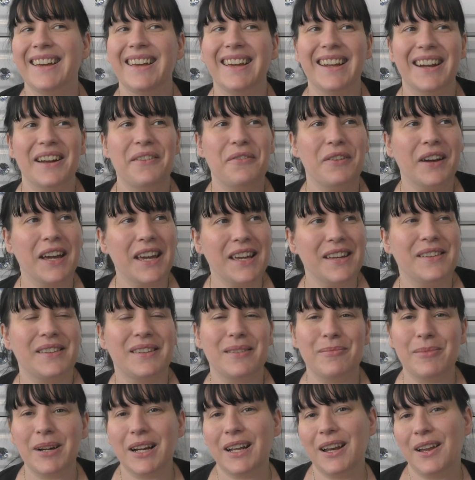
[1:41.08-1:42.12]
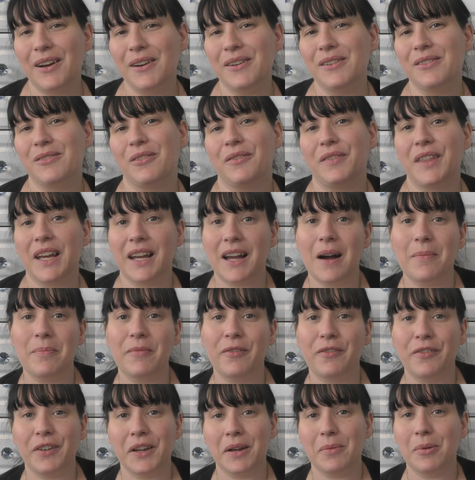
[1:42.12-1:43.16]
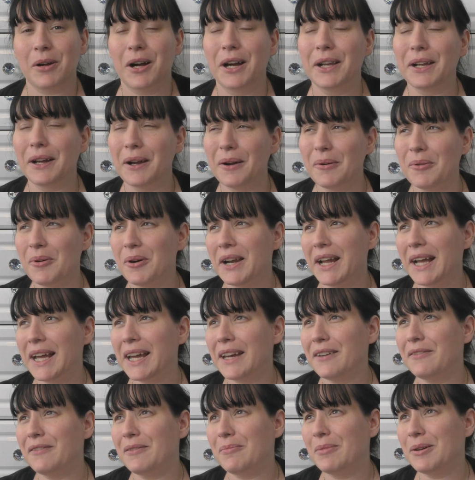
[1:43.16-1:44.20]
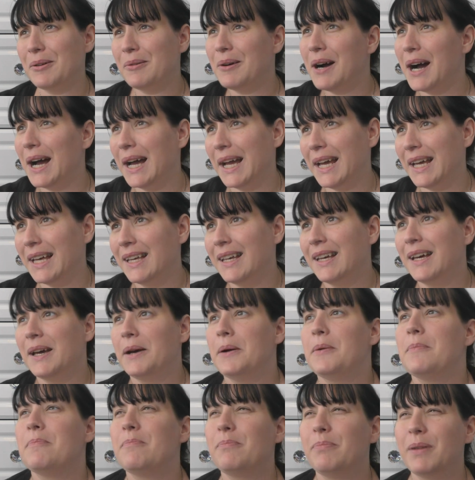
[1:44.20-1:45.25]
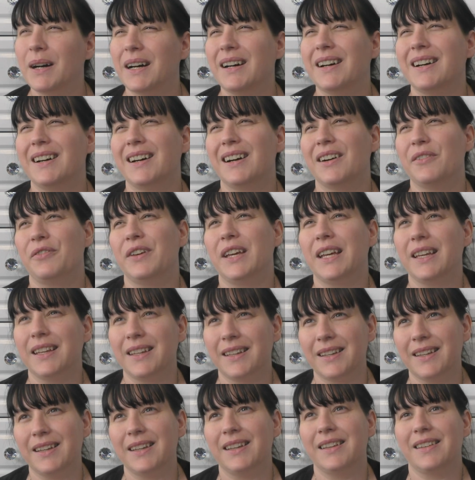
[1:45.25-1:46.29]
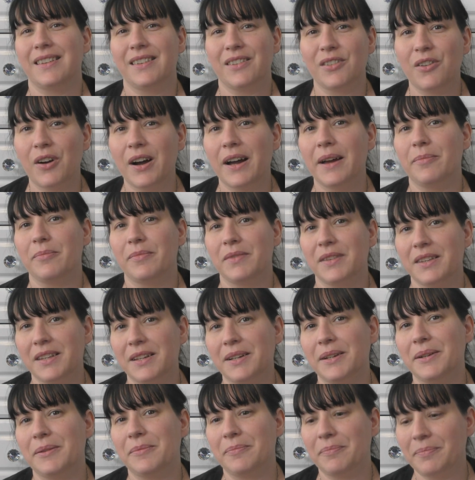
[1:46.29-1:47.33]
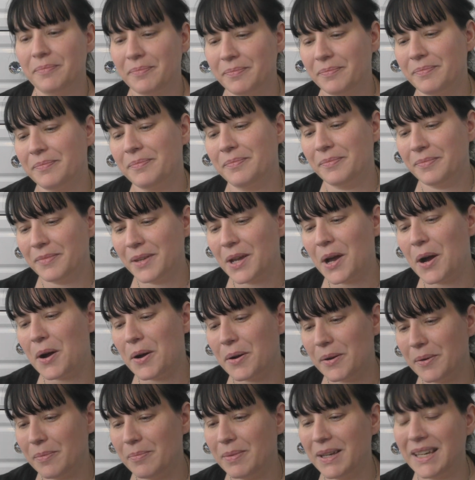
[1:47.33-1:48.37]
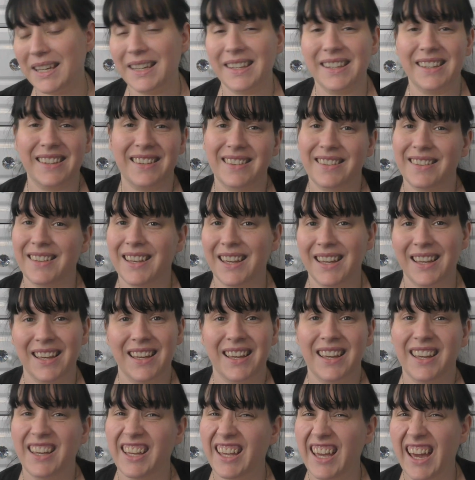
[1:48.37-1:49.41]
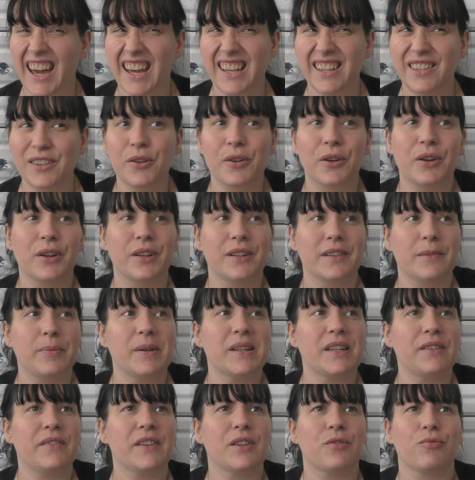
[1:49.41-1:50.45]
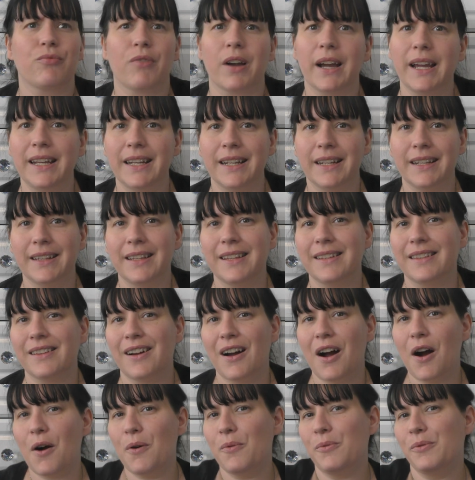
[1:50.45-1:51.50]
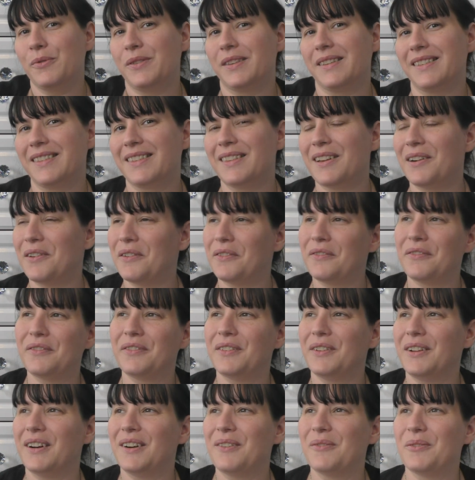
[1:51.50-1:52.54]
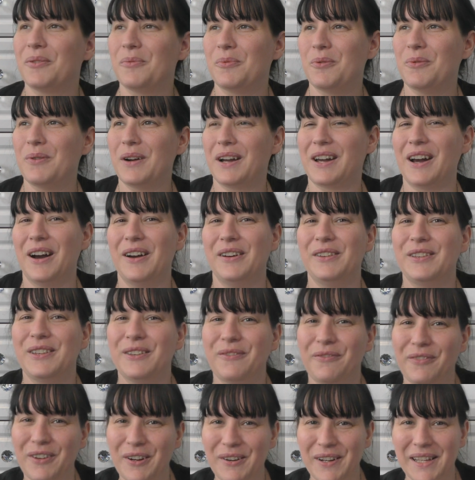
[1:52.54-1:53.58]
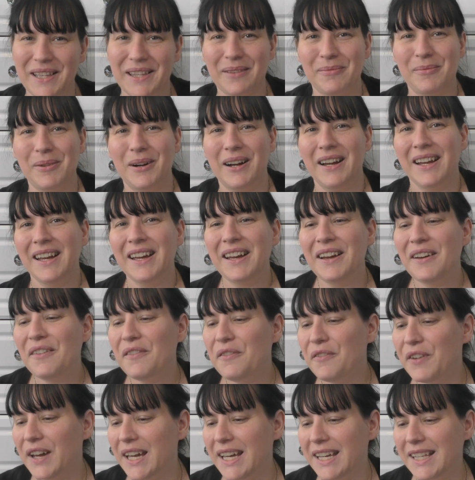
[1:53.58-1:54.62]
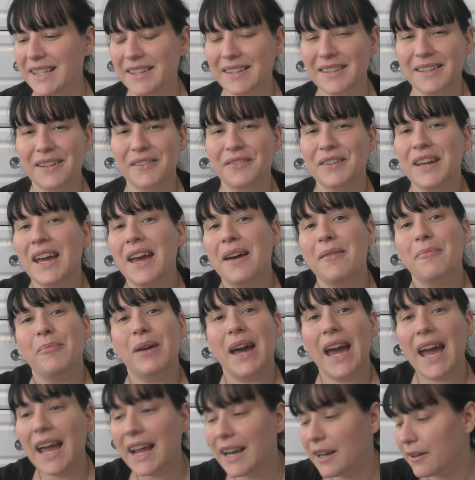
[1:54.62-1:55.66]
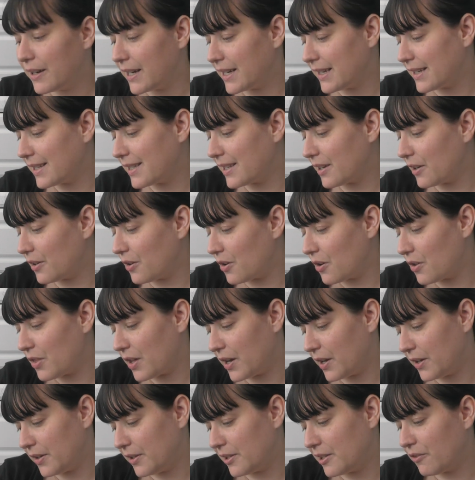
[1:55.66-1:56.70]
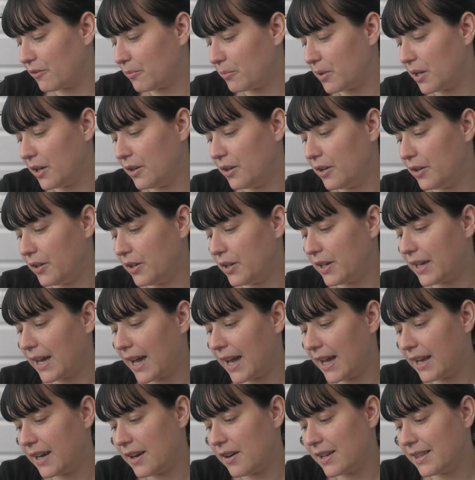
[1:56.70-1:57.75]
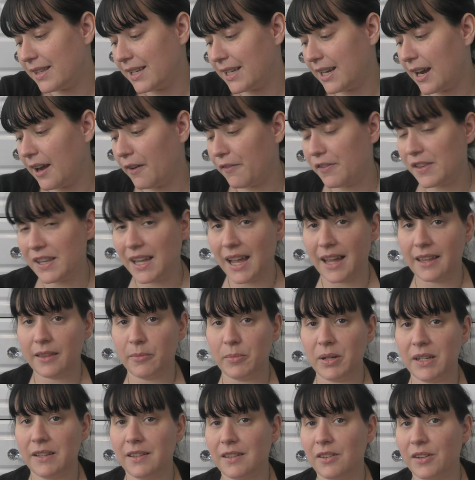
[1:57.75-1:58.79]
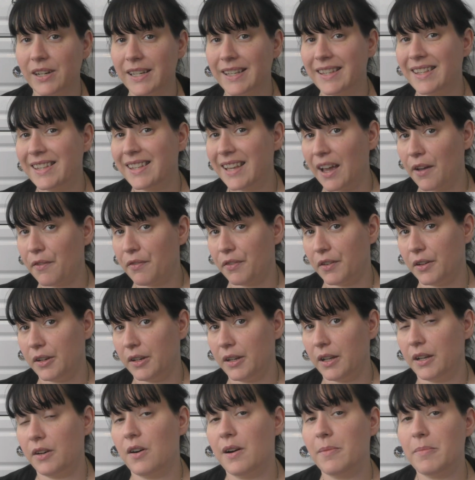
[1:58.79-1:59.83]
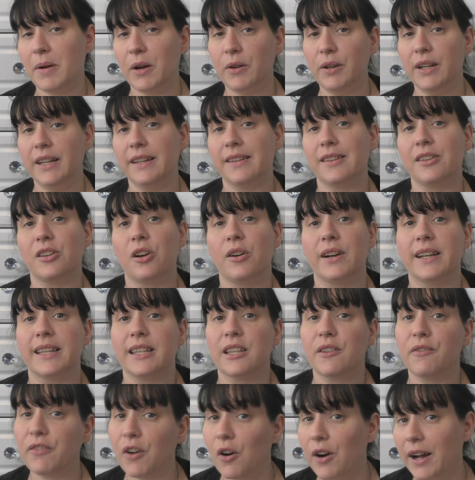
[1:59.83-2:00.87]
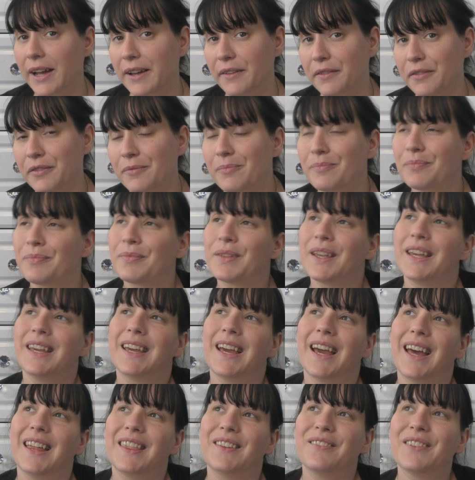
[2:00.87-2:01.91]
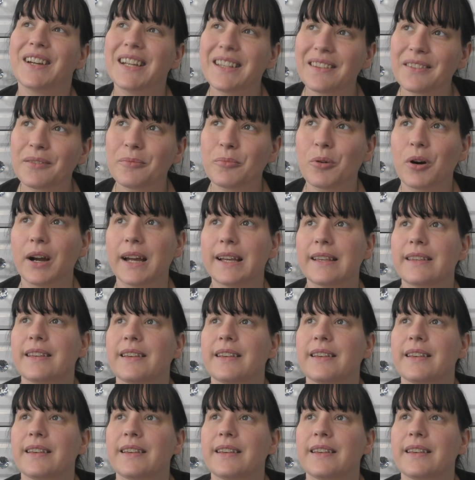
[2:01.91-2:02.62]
you know, if I get used to my clothes, if they're comfy, I'm like, I don't want to give them away. But I think it's time to go because yeah, it's not good, especially if it's raining and there's like holes and stuff, like all the water goes through into my feet and stuff. But anyway, so I got those from New Look and I did have to get them in a size 7 and I'm only a size 5. The reason why is